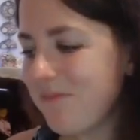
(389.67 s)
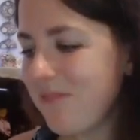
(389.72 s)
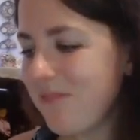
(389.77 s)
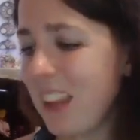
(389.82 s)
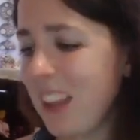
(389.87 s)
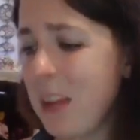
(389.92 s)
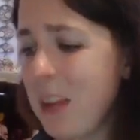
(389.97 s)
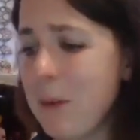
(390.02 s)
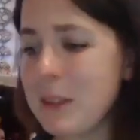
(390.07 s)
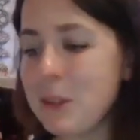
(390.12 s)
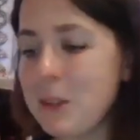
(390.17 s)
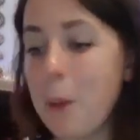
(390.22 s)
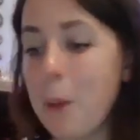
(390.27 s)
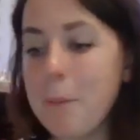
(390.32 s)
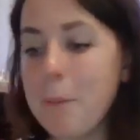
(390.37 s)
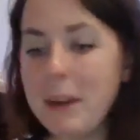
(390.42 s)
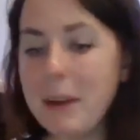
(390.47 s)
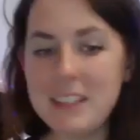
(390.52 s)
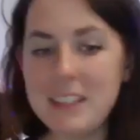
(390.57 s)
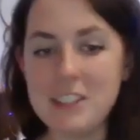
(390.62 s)
Anyway, so
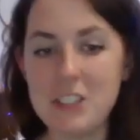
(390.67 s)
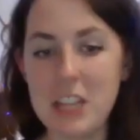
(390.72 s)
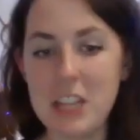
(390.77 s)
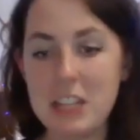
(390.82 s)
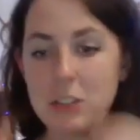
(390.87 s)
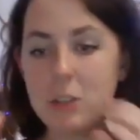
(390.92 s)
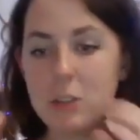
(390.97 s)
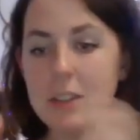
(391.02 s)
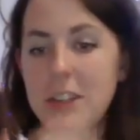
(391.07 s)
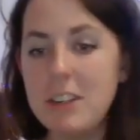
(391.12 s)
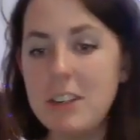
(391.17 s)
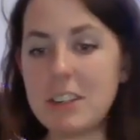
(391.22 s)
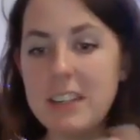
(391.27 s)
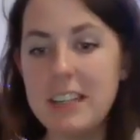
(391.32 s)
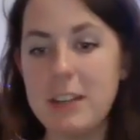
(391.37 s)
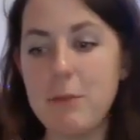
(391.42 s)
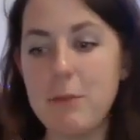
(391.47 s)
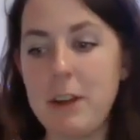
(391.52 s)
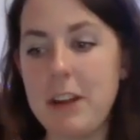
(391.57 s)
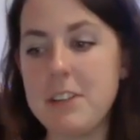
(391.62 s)
abundance checks, you
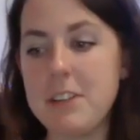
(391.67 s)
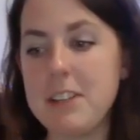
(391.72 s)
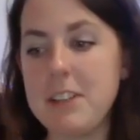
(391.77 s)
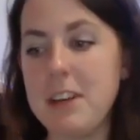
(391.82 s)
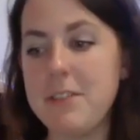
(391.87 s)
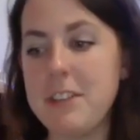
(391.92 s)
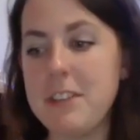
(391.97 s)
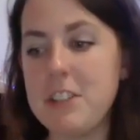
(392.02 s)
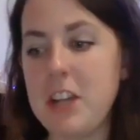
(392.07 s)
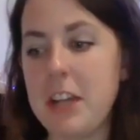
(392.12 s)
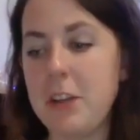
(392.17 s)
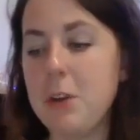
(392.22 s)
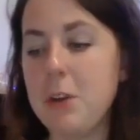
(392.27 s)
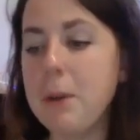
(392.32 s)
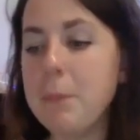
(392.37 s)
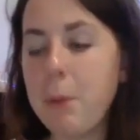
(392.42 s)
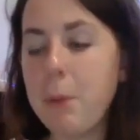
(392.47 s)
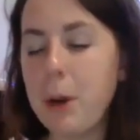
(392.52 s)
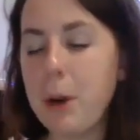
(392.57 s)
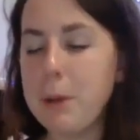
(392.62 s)
literally can write yourself a check.
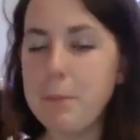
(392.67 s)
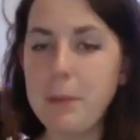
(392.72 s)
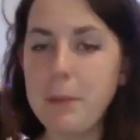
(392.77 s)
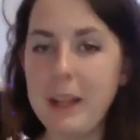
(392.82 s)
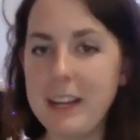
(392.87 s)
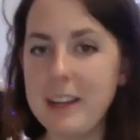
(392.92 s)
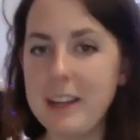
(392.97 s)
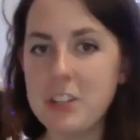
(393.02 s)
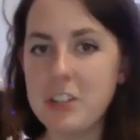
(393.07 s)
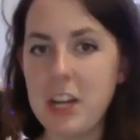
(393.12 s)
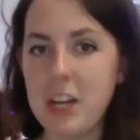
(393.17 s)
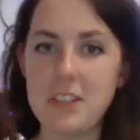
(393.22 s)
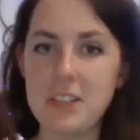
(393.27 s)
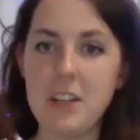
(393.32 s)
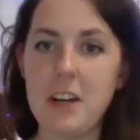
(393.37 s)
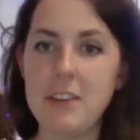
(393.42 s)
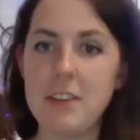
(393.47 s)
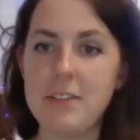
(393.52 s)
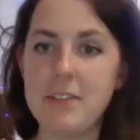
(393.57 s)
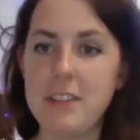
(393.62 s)
You can print blank
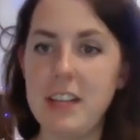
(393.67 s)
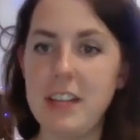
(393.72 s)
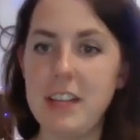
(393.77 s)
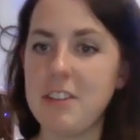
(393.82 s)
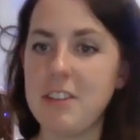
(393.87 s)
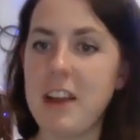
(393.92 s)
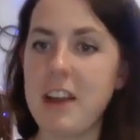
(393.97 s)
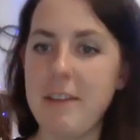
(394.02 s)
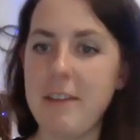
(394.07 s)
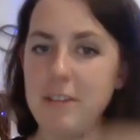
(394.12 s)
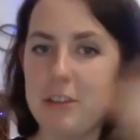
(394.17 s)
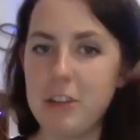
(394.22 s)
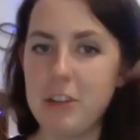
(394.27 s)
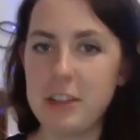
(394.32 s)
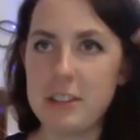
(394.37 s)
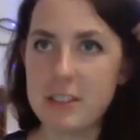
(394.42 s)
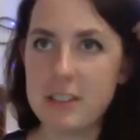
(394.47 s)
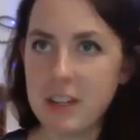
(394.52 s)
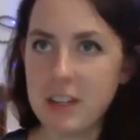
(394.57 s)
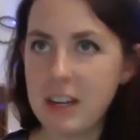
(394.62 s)
checks off the internet. If you
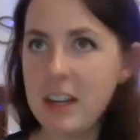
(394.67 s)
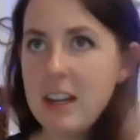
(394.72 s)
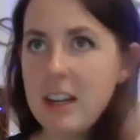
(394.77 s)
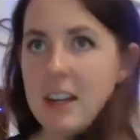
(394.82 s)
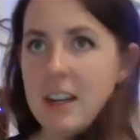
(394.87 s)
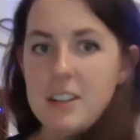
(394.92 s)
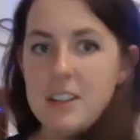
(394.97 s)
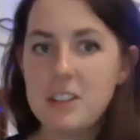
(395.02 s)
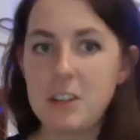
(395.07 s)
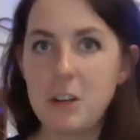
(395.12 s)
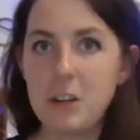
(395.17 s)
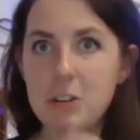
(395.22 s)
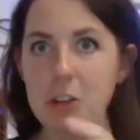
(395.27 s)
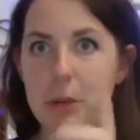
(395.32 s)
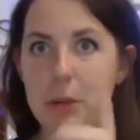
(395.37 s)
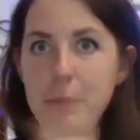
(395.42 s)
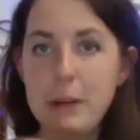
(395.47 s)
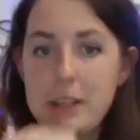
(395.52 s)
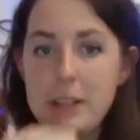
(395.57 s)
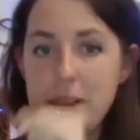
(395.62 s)
just search
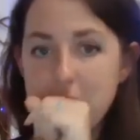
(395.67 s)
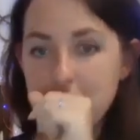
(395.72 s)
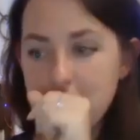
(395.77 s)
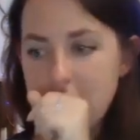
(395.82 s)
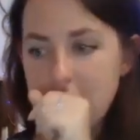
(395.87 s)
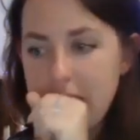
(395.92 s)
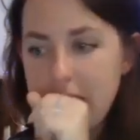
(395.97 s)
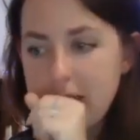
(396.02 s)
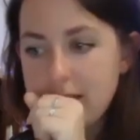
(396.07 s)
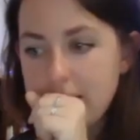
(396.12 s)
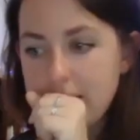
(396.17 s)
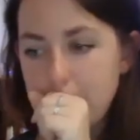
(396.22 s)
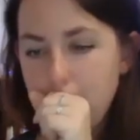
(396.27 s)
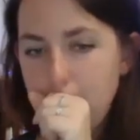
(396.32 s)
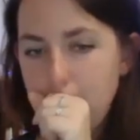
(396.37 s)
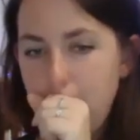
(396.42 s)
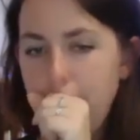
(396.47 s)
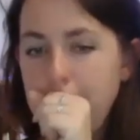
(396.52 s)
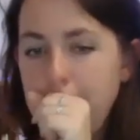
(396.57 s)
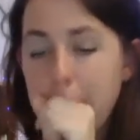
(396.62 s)
abundance checks
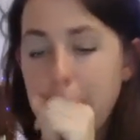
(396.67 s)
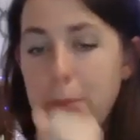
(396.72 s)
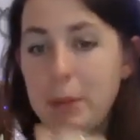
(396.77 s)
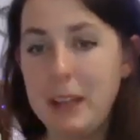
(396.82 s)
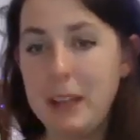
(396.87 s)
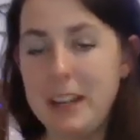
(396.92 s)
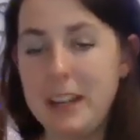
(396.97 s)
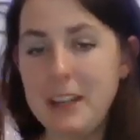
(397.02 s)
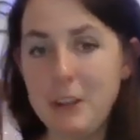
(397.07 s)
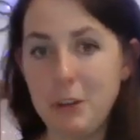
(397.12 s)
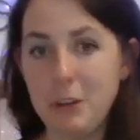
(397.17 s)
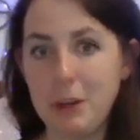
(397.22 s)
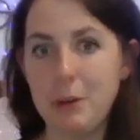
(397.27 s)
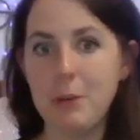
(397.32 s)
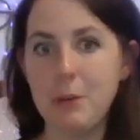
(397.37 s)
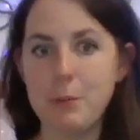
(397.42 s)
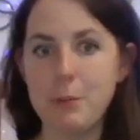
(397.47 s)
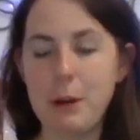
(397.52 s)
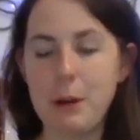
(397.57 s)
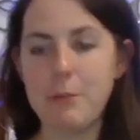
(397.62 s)
blank,
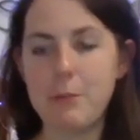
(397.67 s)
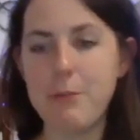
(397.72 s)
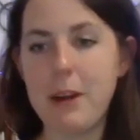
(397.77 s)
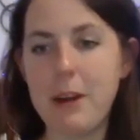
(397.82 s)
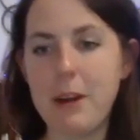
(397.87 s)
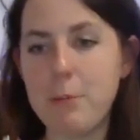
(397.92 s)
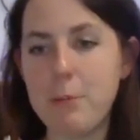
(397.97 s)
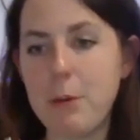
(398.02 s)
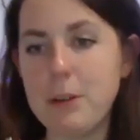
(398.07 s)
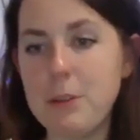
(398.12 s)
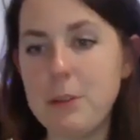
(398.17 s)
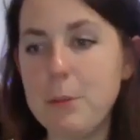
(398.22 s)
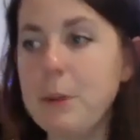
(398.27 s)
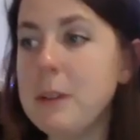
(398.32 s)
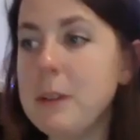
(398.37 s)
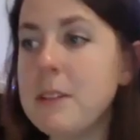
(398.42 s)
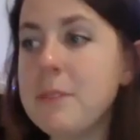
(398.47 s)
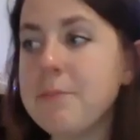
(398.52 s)
you'll probably find printables.